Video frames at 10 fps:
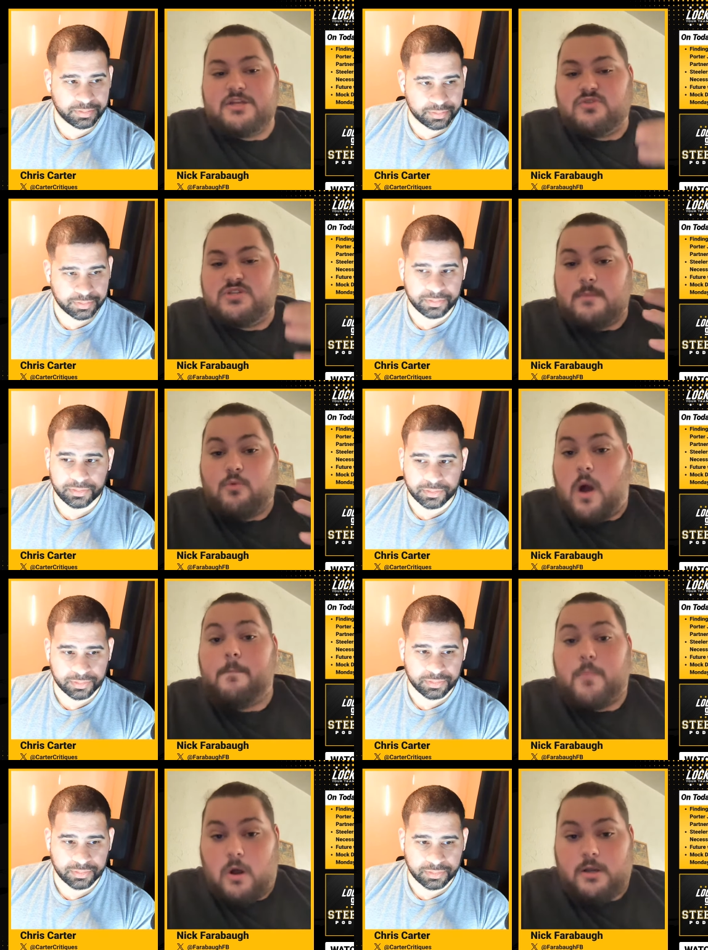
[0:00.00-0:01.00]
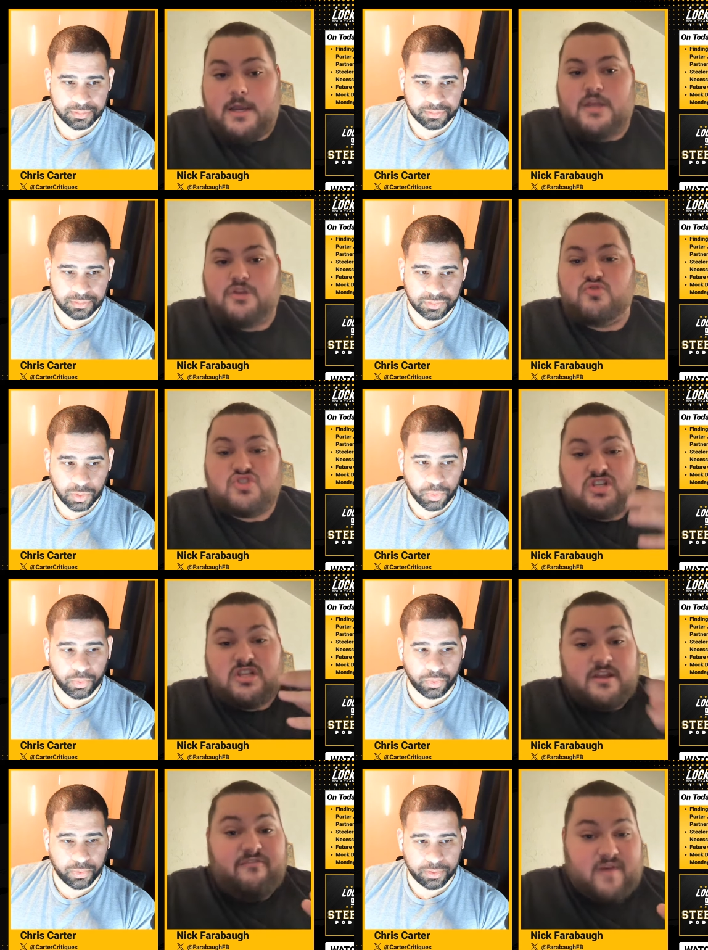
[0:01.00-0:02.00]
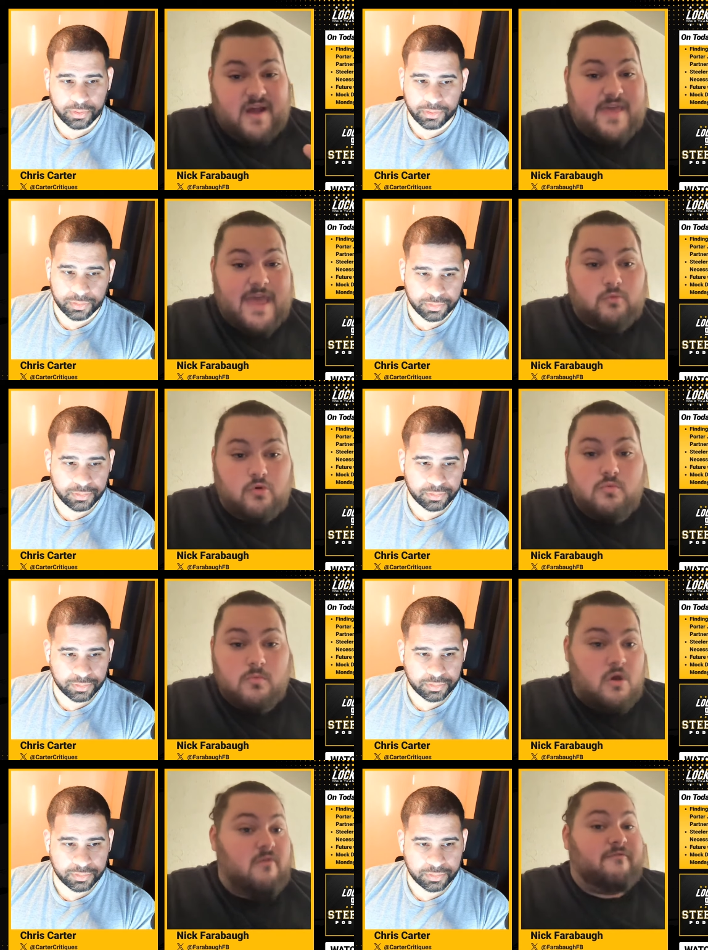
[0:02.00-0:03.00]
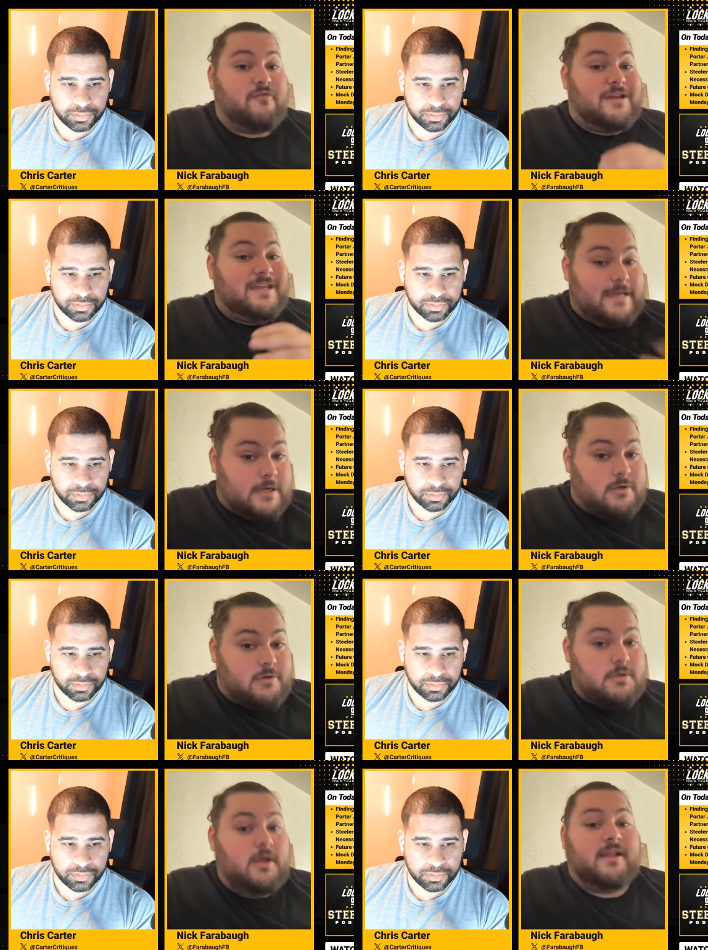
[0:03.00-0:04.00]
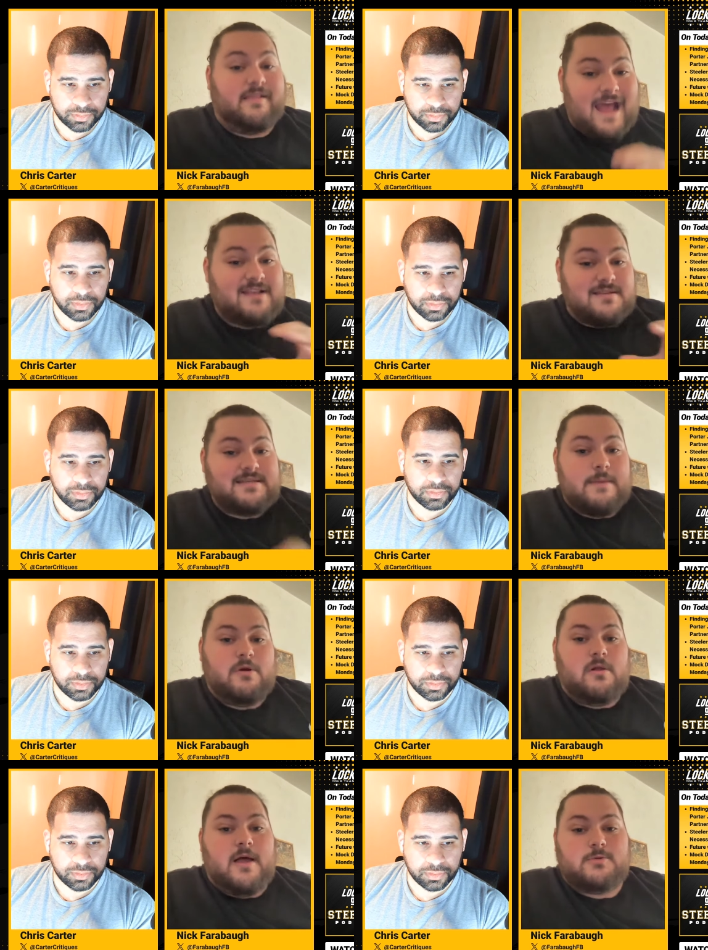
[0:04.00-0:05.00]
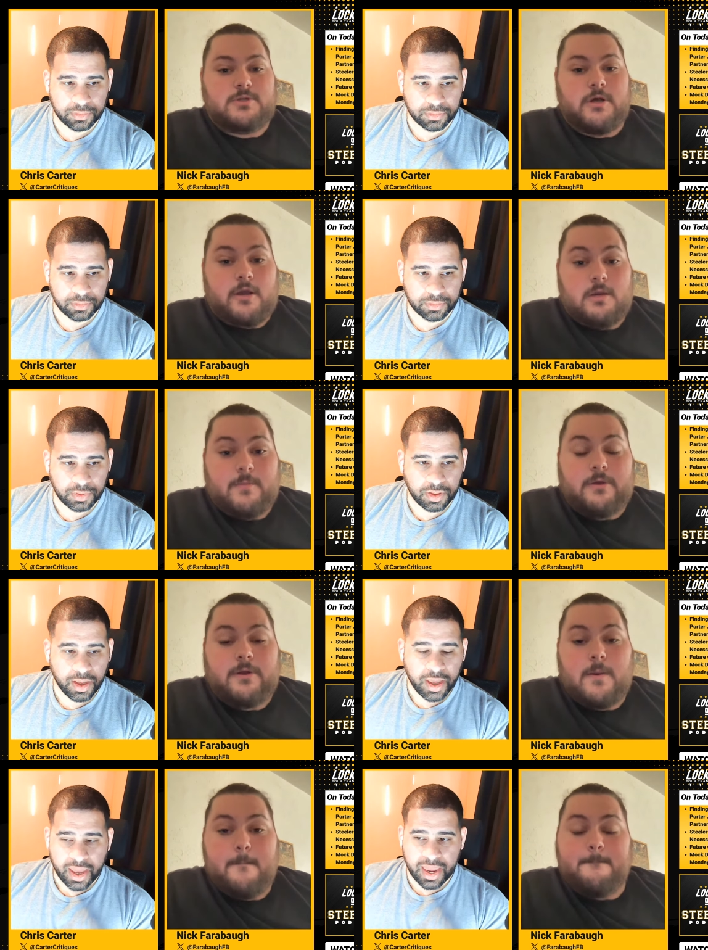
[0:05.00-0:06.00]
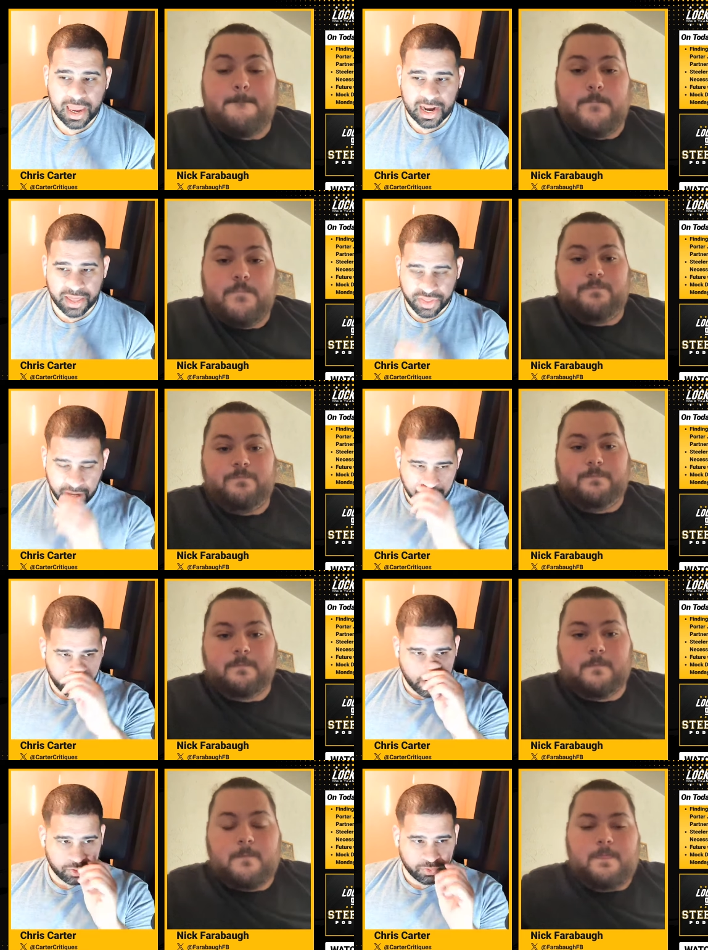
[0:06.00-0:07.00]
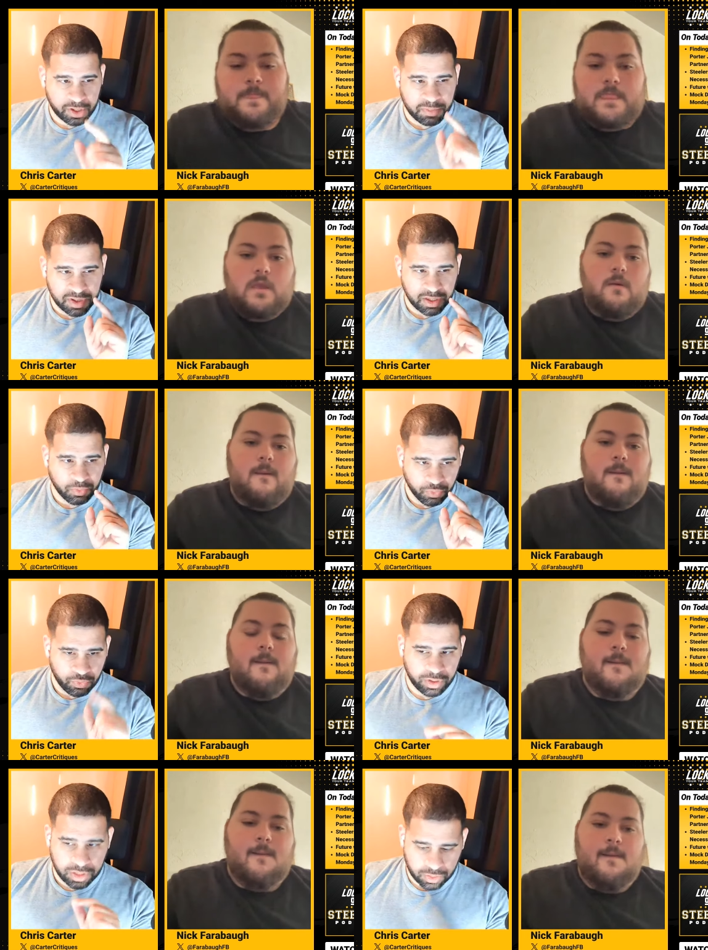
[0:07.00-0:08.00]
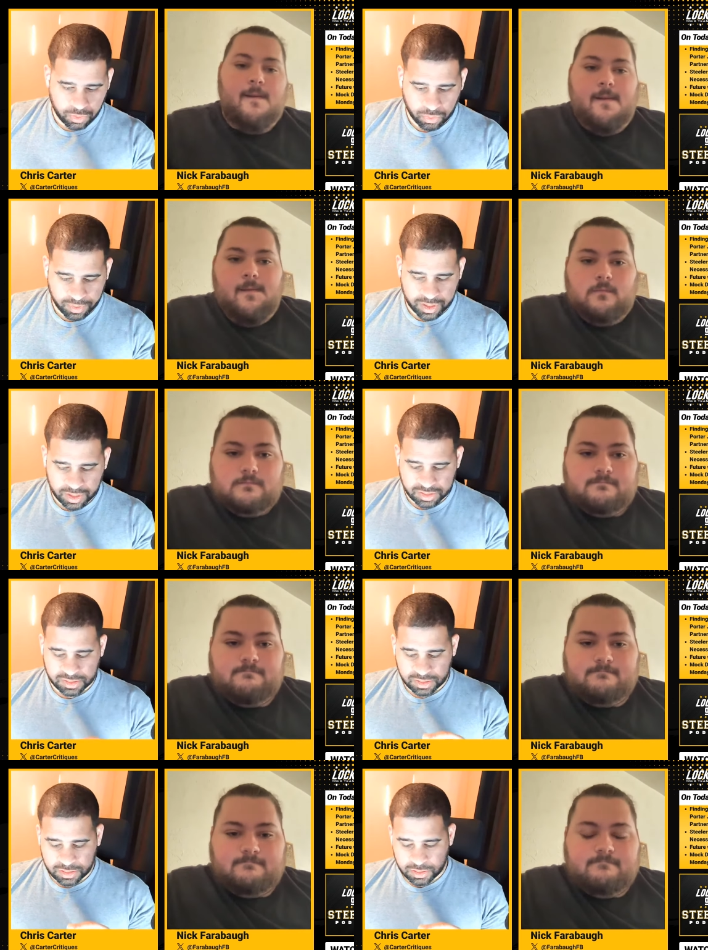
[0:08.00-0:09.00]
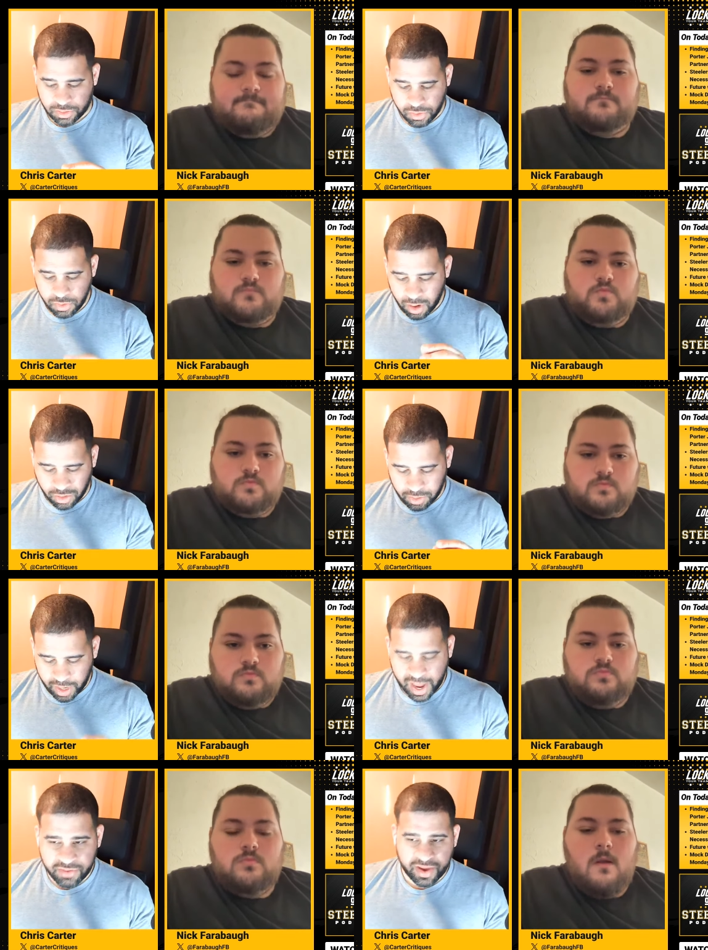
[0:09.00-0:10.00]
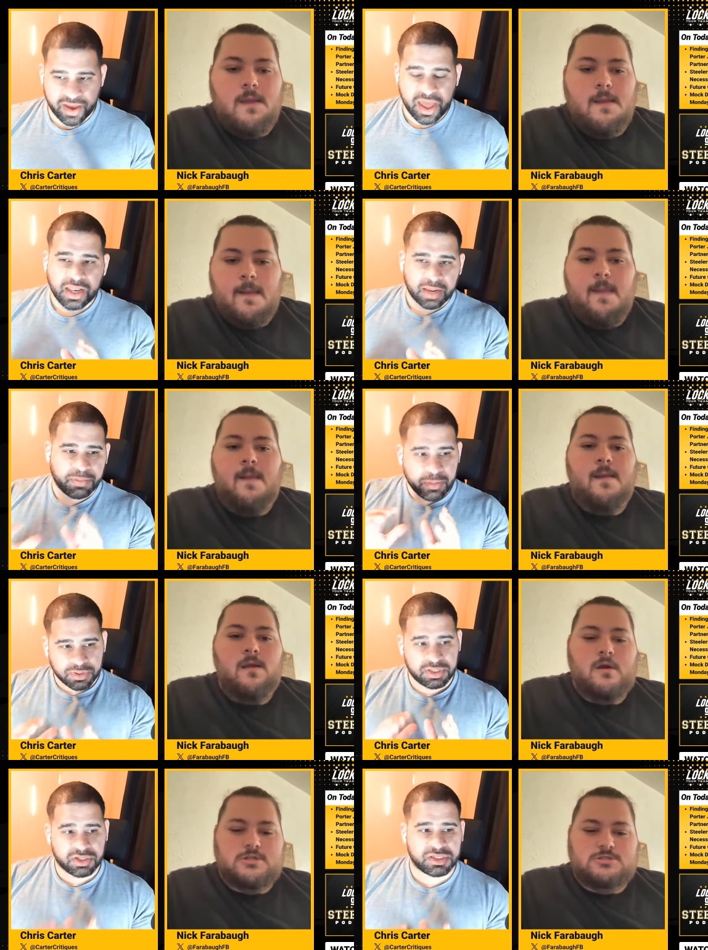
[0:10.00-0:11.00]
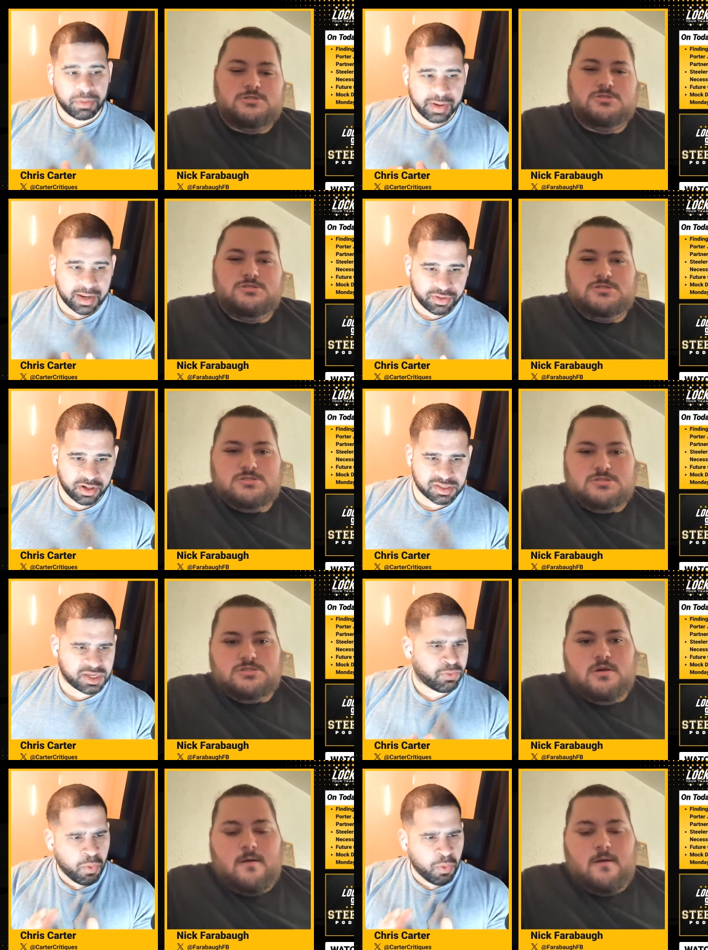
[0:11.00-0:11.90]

Speaker 1: you double up on it and you mm-hmm. solidify that room for years. Like that's the type of class we're talking about.
Speaker 2: And, and, I think it, it's it'd be really cool because you you kind of had like people. There's some people out there that are gonna say, well,